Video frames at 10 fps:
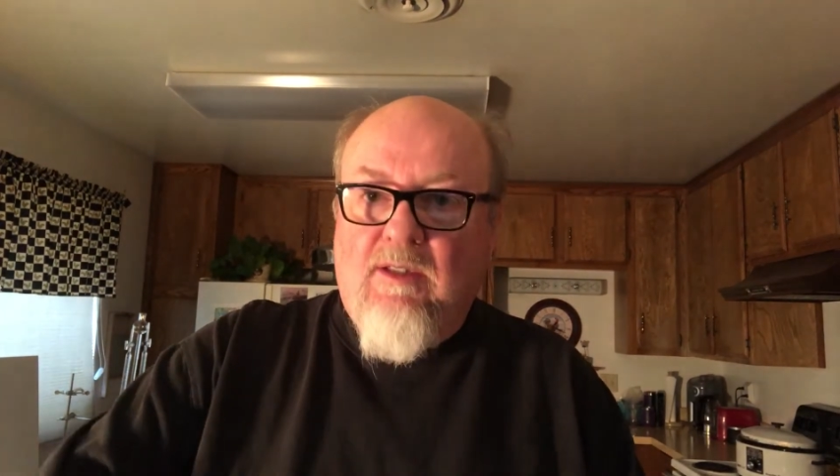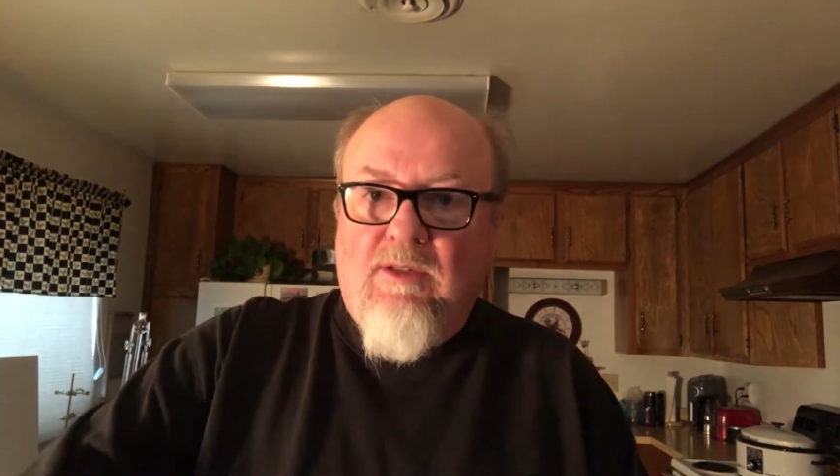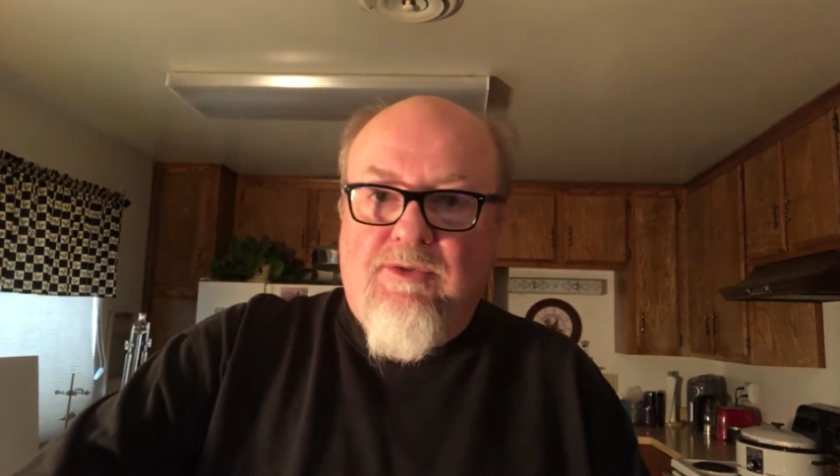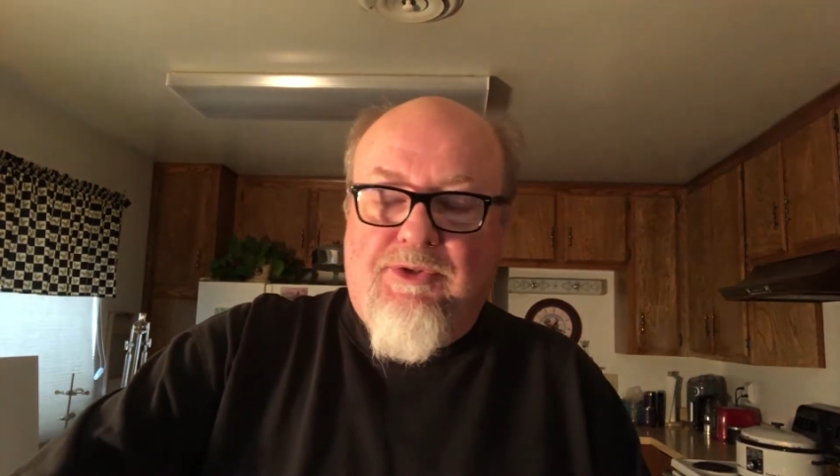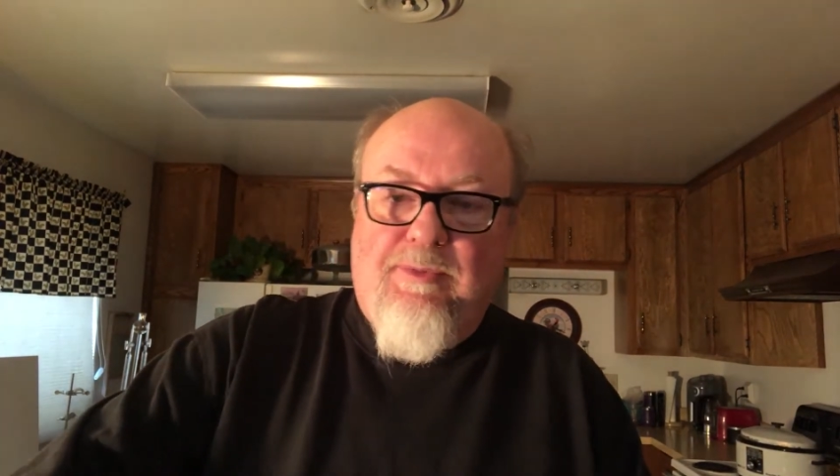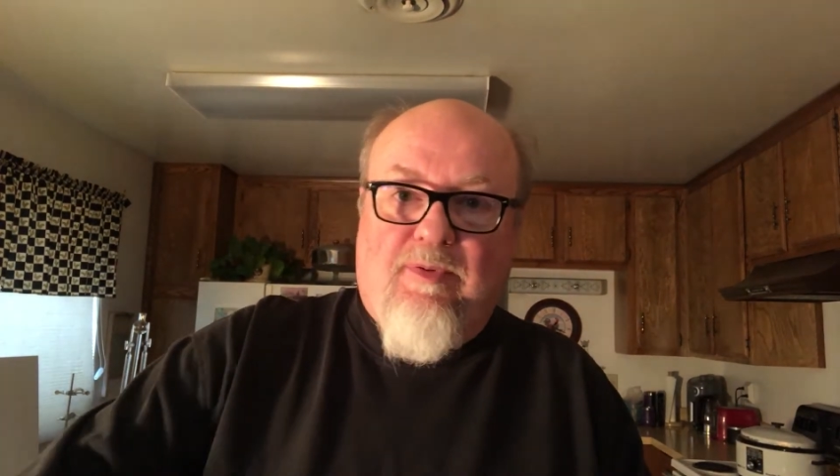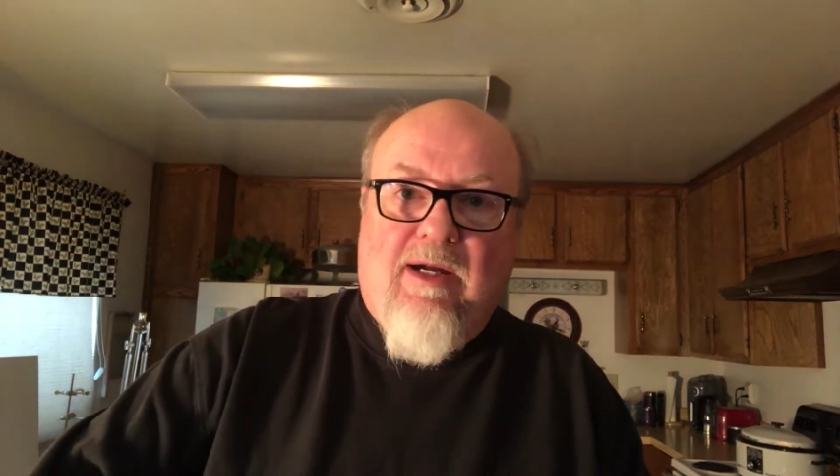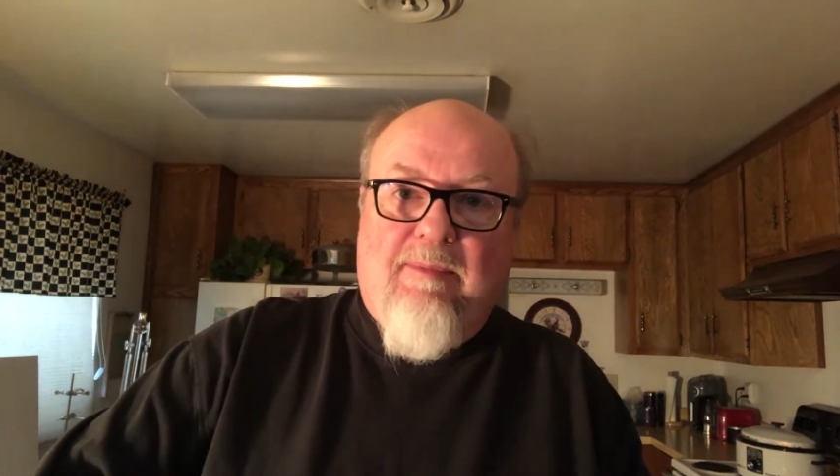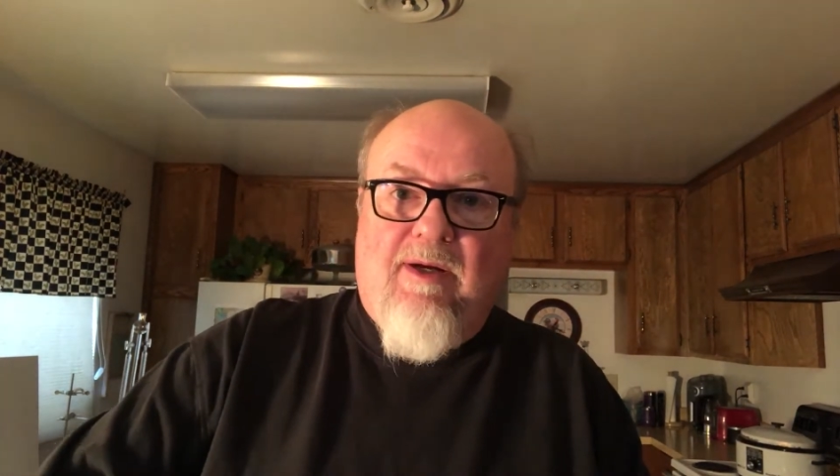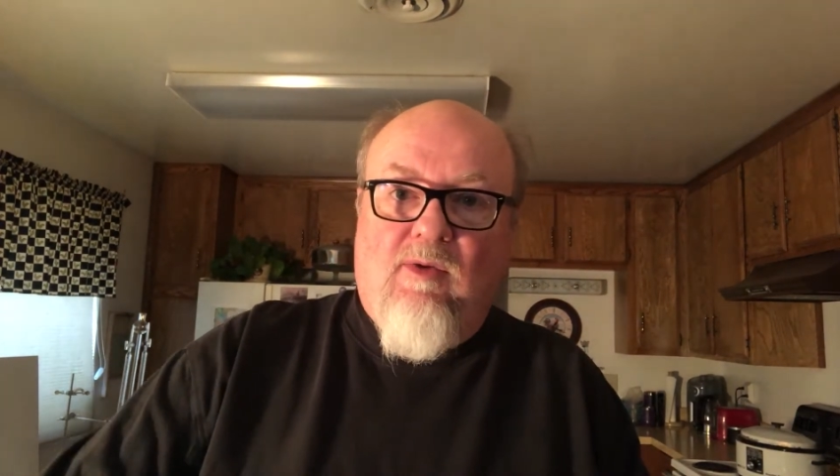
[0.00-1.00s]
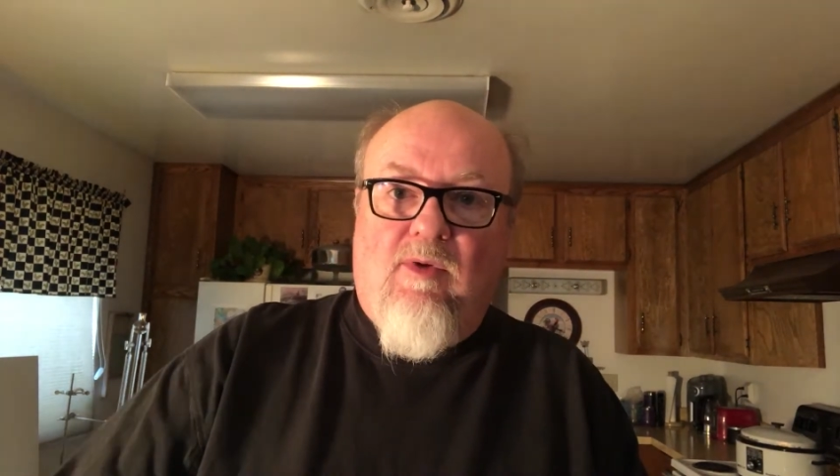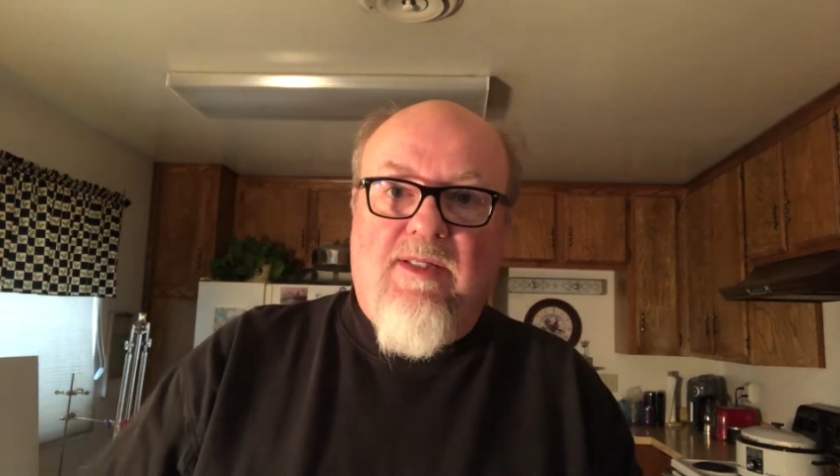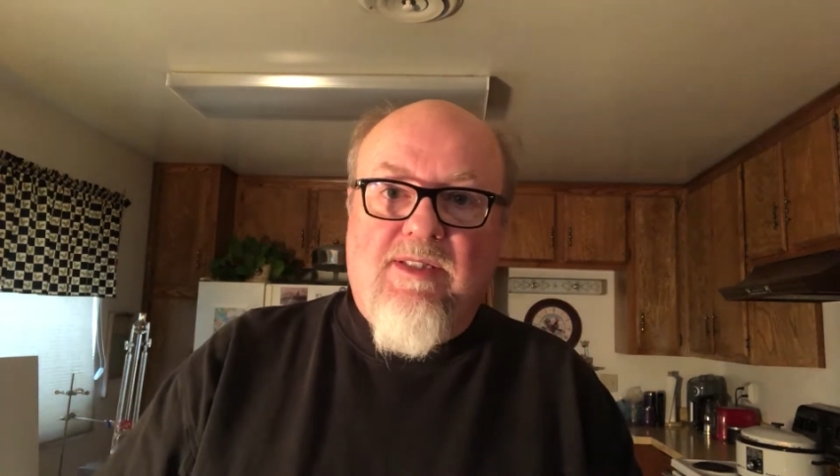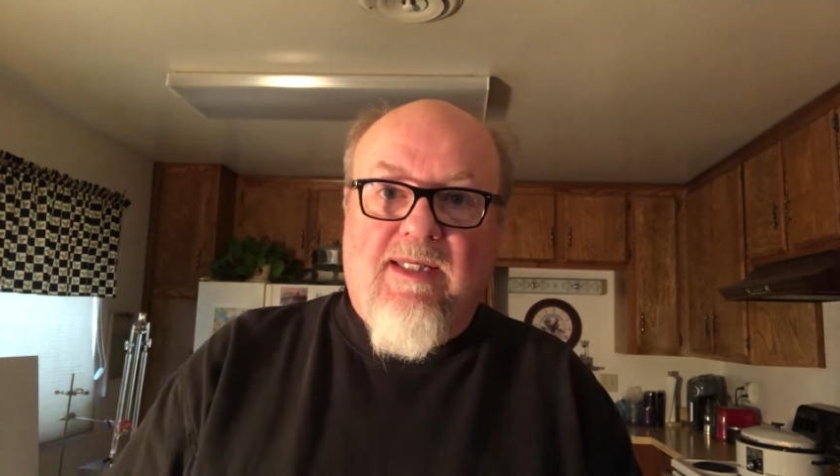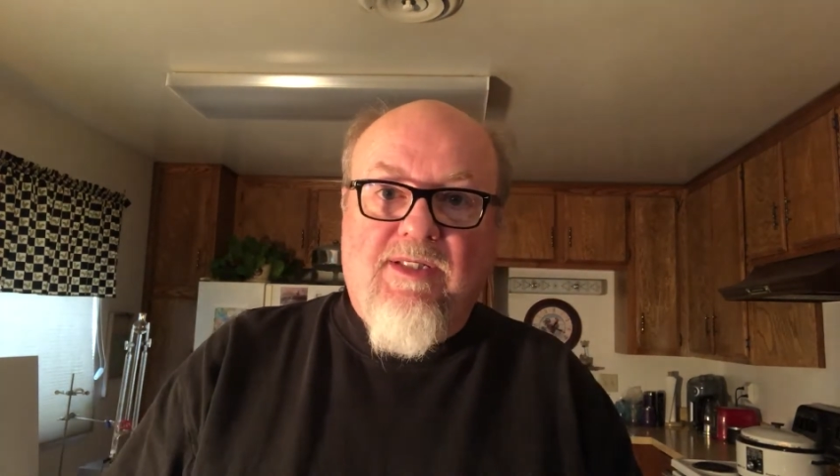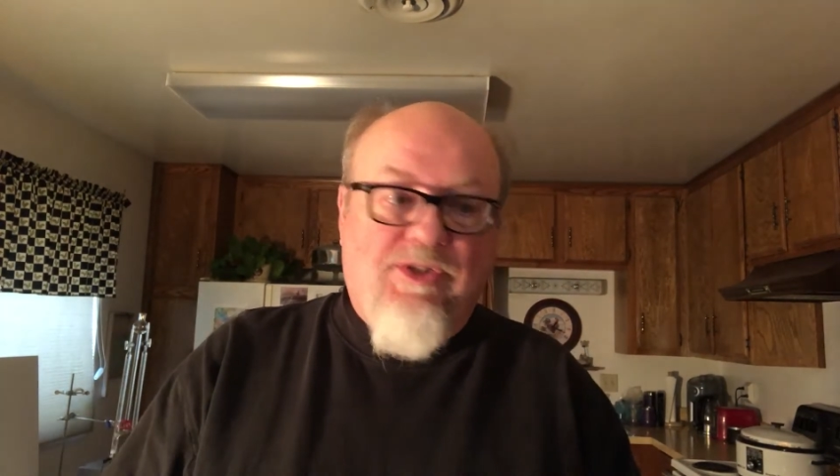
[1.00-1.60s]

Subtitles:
2 primary ones and